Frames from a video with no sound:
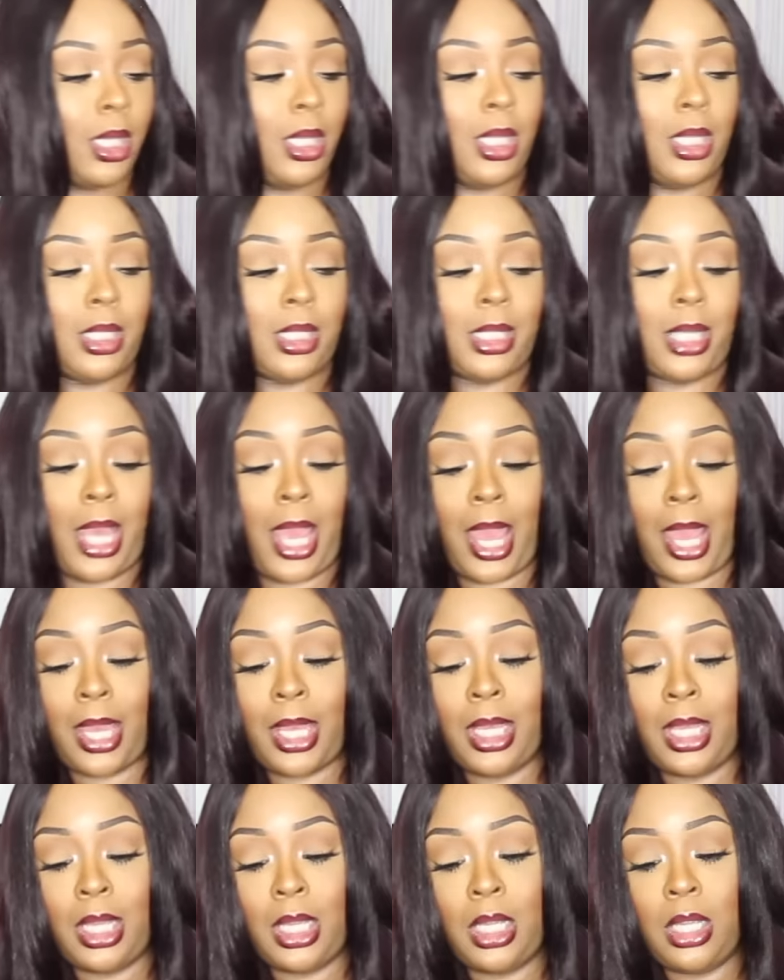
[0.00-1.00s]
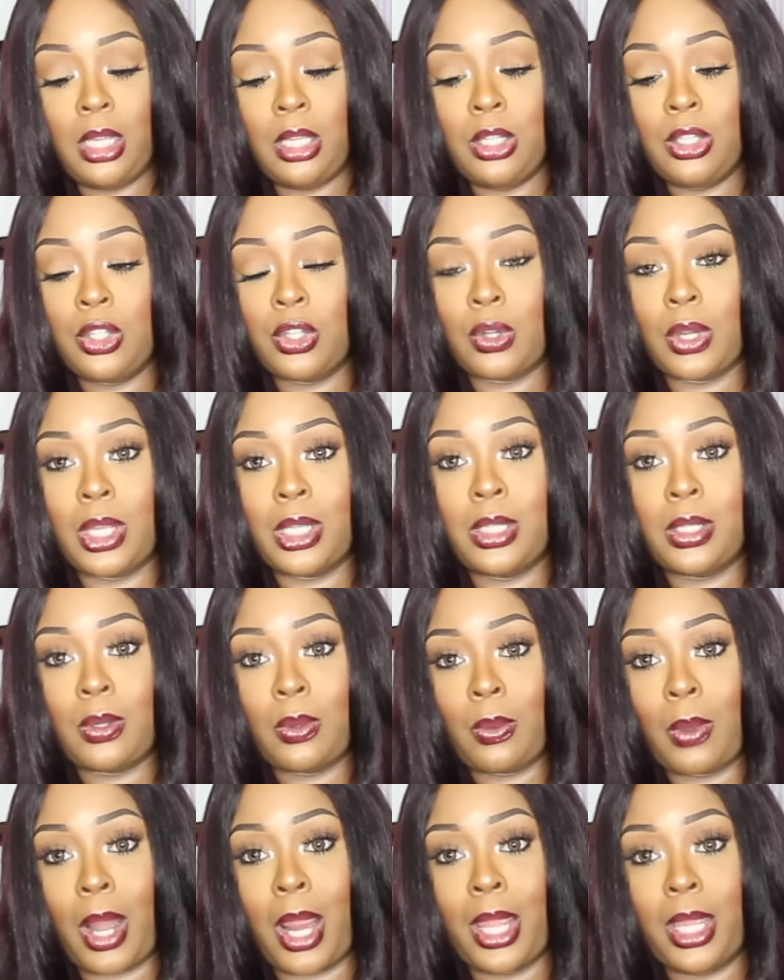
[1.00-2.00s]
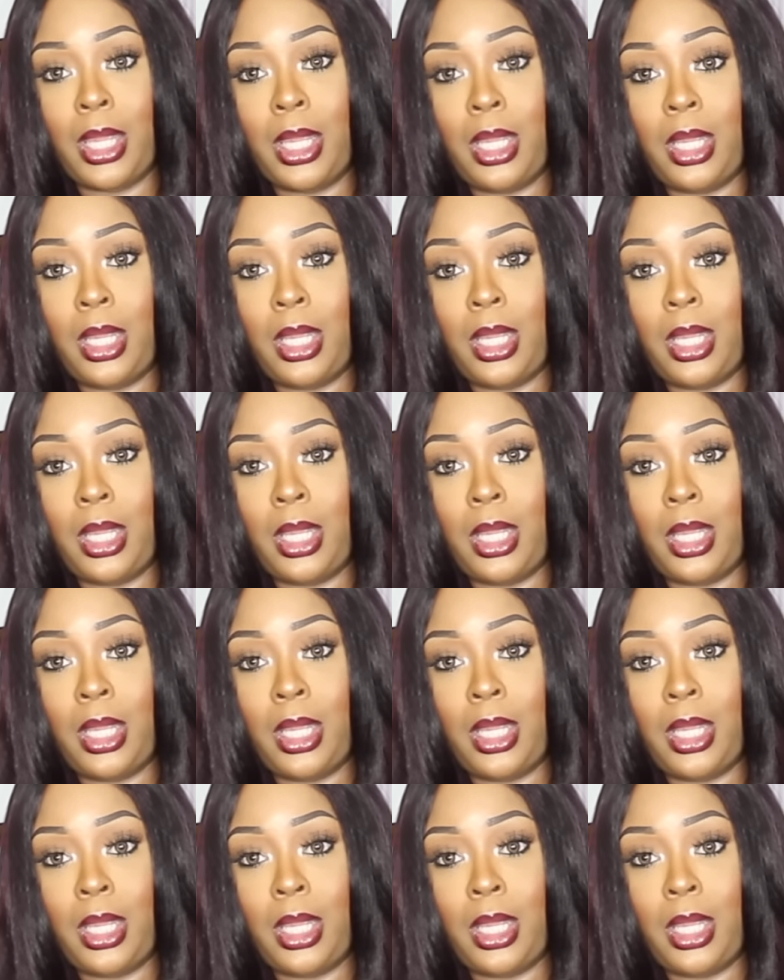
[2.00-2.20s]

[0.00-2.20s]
in this khaki dress right